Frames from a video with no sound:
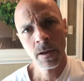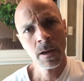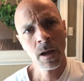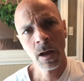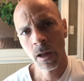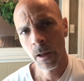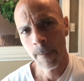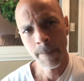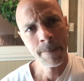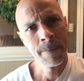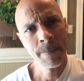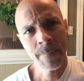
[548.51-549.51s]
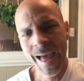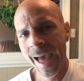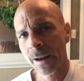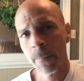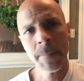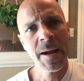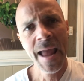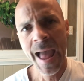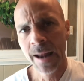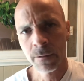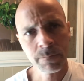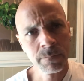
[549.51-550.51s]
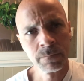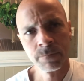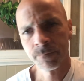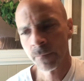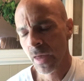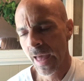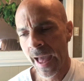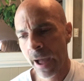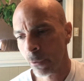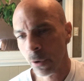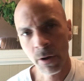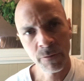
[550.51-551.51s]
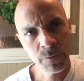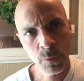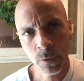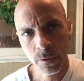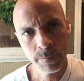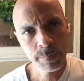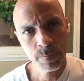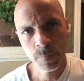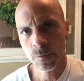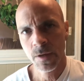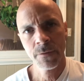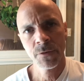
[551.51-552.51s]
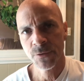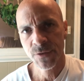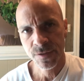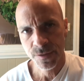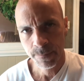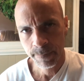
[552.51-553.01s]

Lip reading: atom by atom out of your skeletal system.